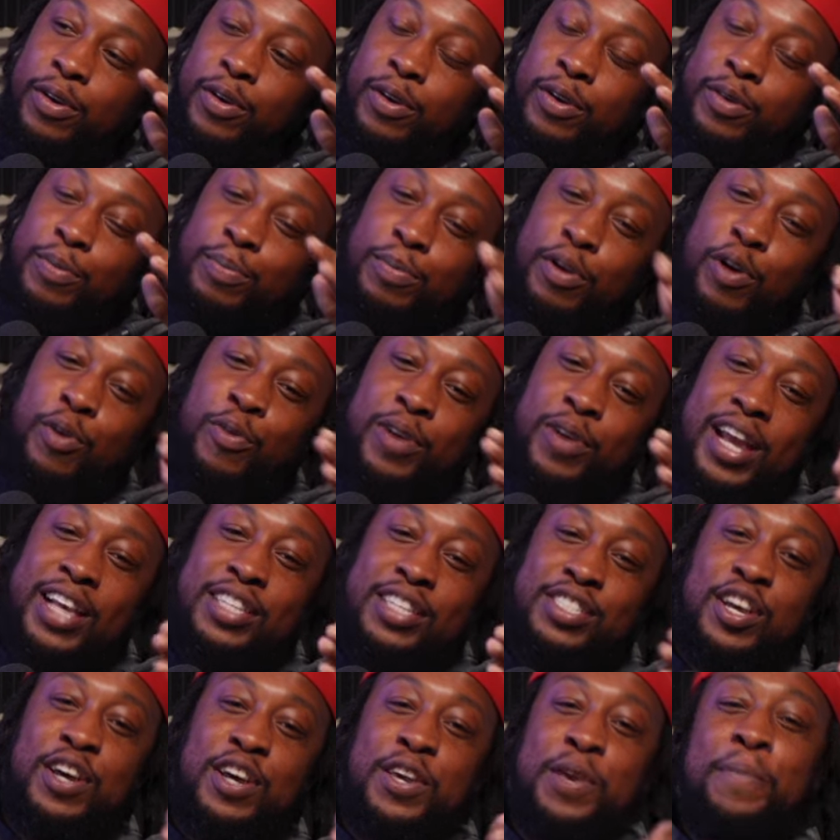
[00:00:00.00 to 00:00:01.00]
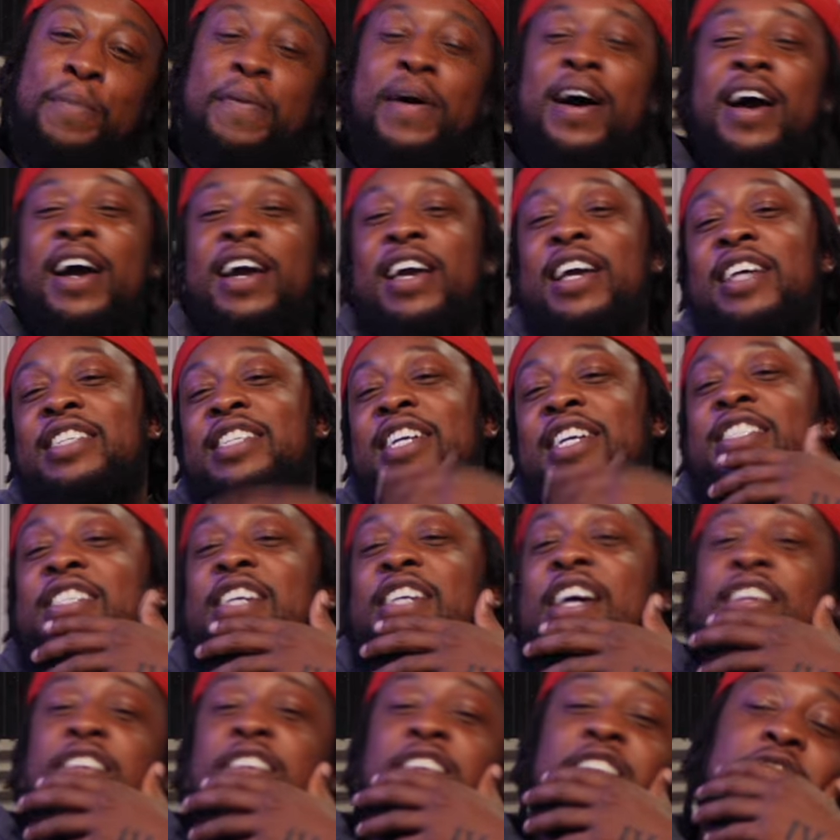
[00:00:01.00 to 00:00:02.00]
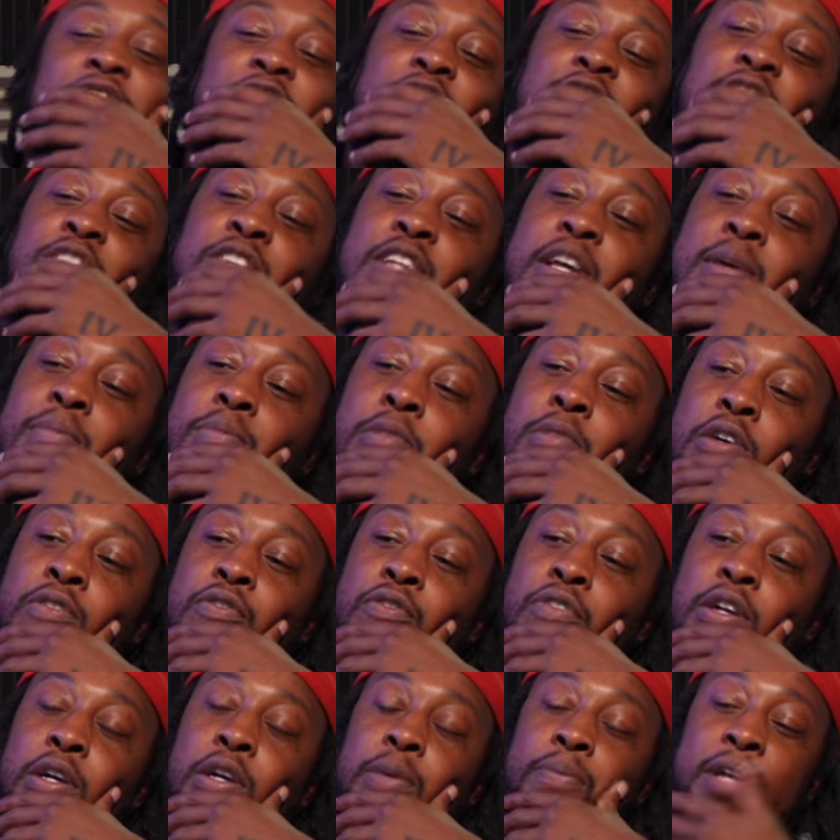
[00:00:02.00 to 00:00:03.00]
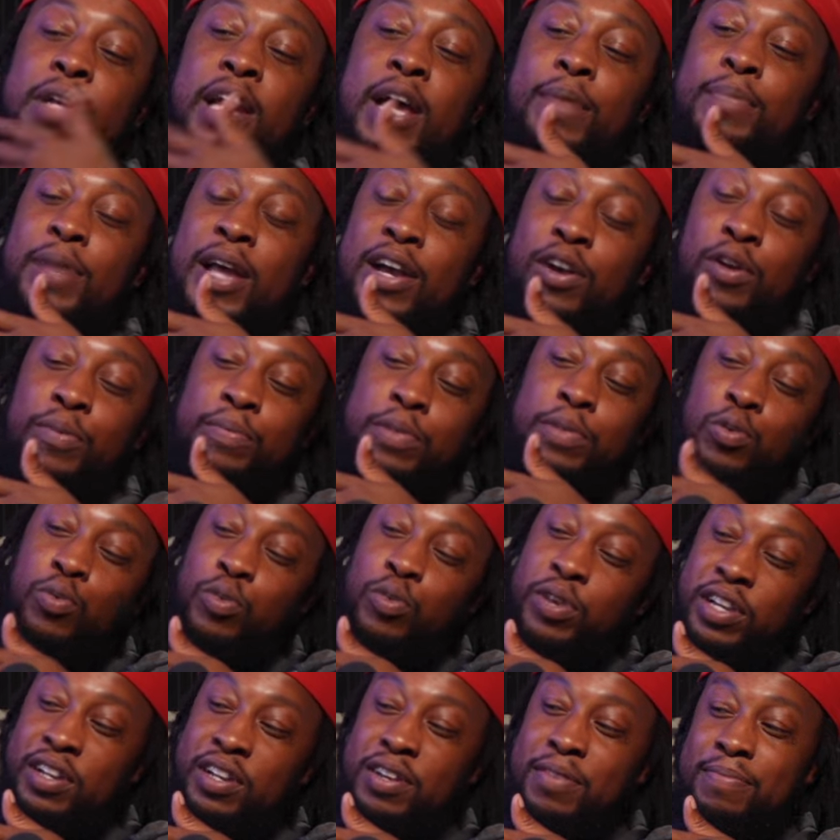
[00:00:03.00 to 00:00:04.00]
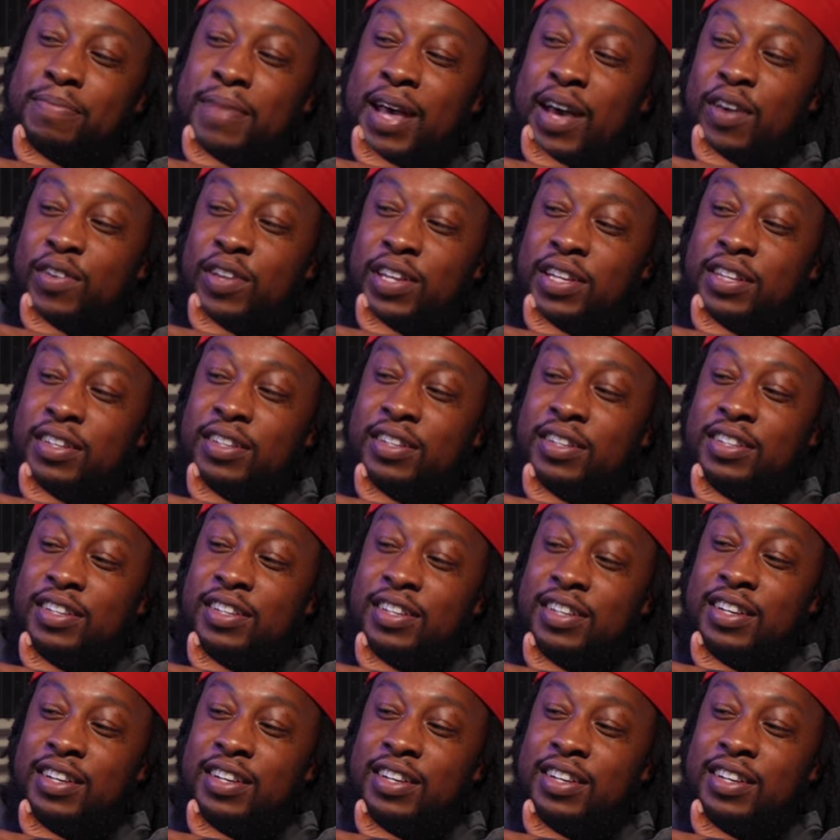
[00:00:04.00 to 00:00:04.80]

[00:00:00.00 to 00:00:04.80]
bro, when I saw your podcast, I said I need to get on that motherfucker, but yeah. I'm not gonna be weird about it. Yeah.